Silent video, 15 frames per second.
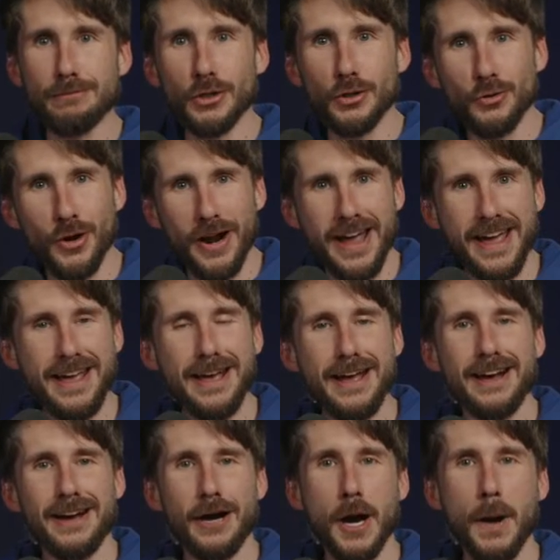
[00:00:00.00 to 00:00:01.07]
Blu-ray
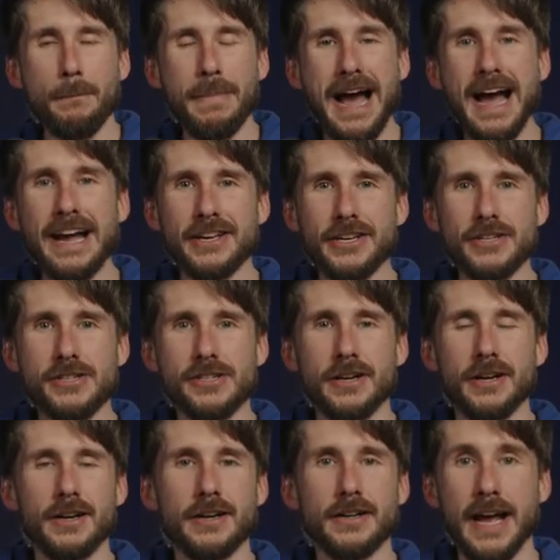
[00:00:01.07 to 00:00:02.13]
uh, package
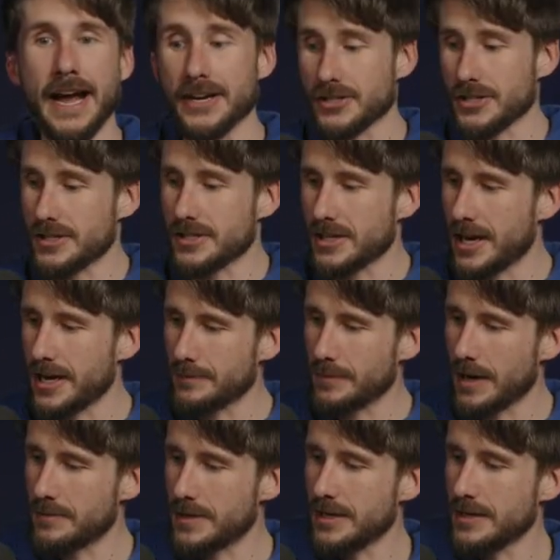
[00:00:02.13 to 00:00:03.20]
uh, actually signed
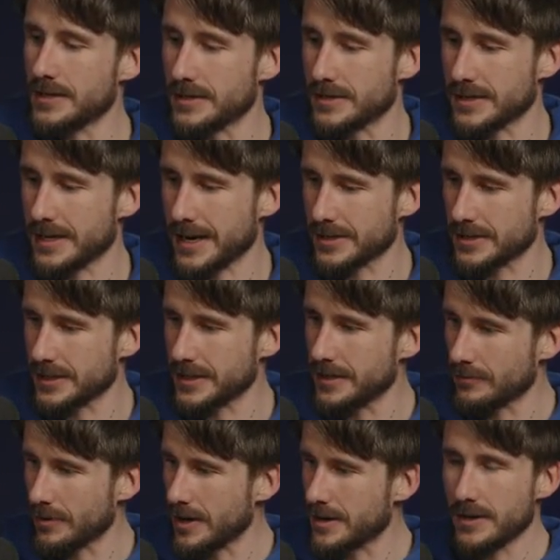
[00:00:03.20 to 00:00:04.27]
by me. This is actually
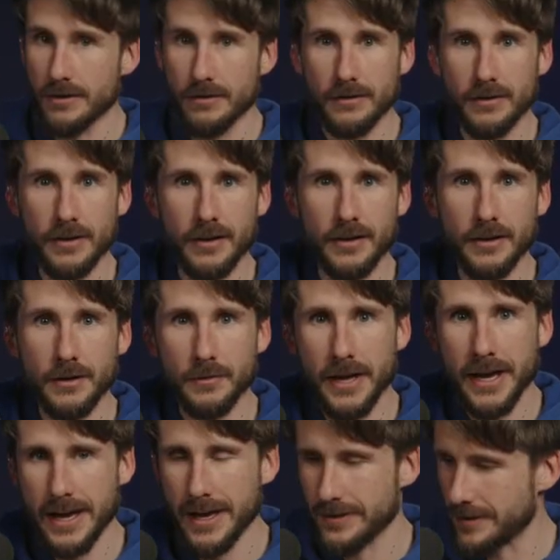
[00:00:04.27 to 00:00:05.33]
it right here. Um,
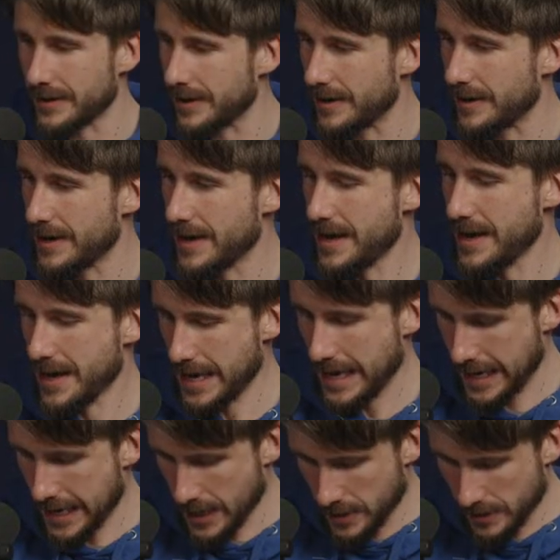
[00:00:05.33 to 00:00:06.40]
and uh,
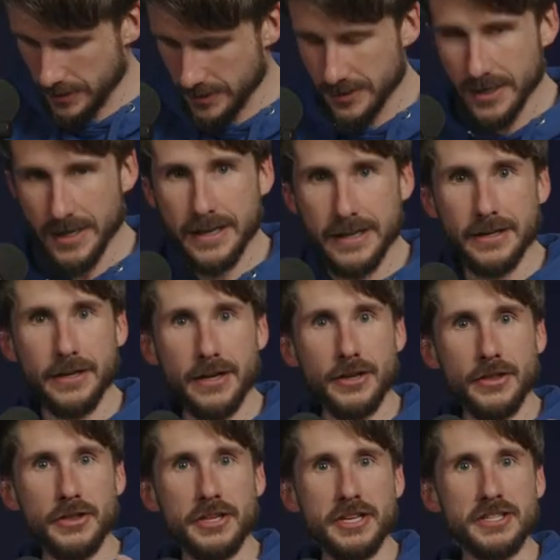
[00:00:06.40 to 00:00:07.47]
and and
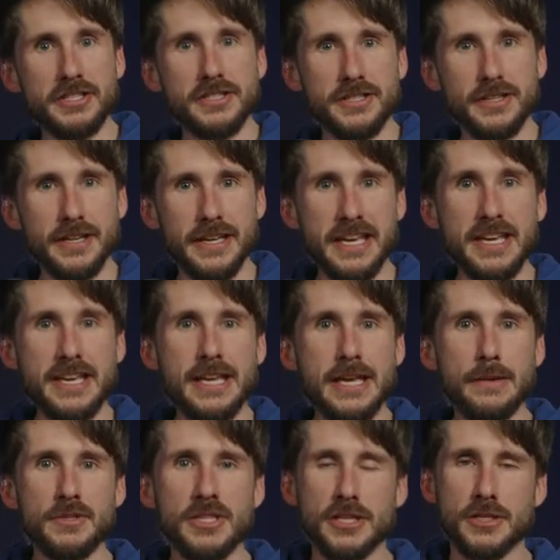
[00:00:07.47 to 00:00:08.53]
this he
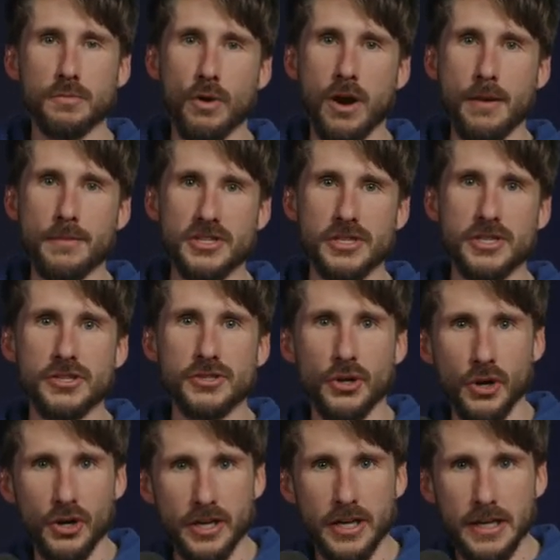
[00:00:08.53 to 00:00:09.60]
keeps his promises
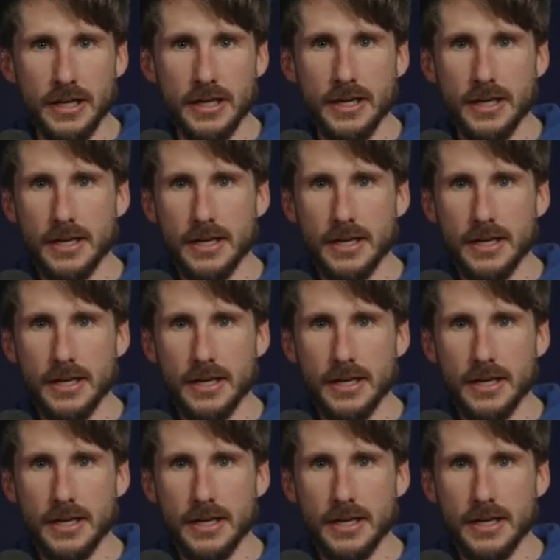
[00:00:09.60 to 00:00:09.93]
hoodie.